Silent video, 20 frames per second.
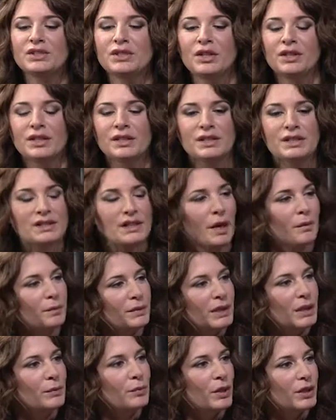started this
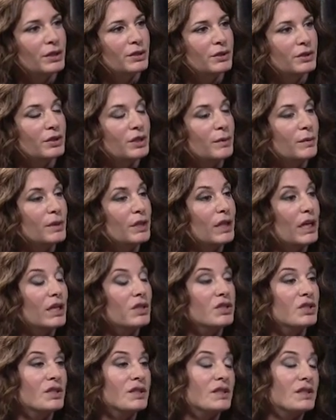company, Predator
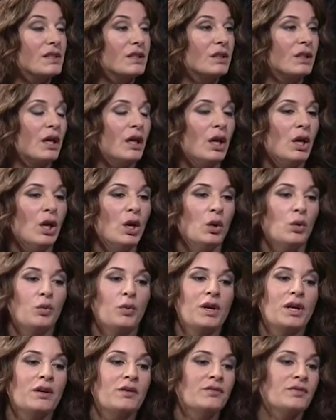Communications, and
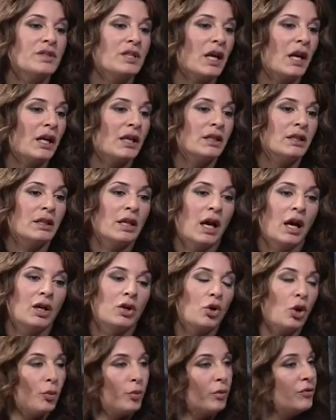we've done uh,
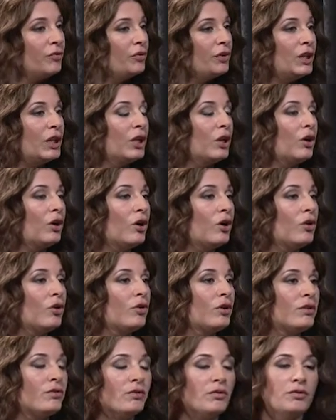corporate
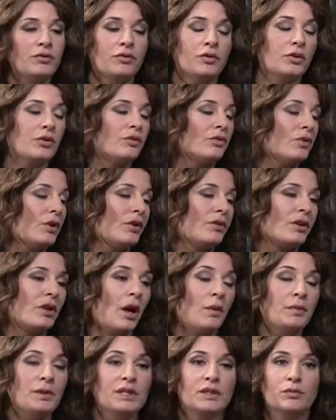video and for, for other
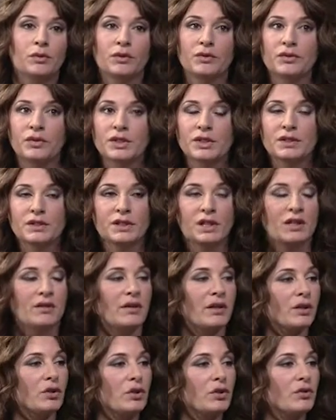companies, worked for the City
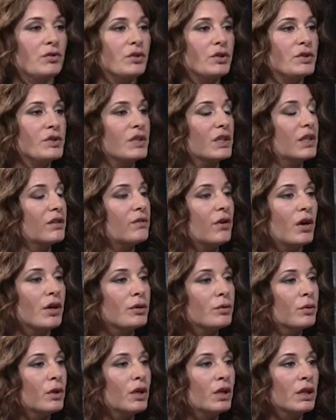of Vancouver, City of
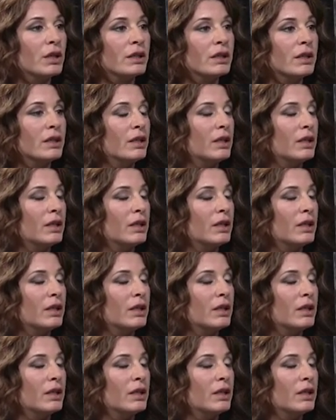Ottawa,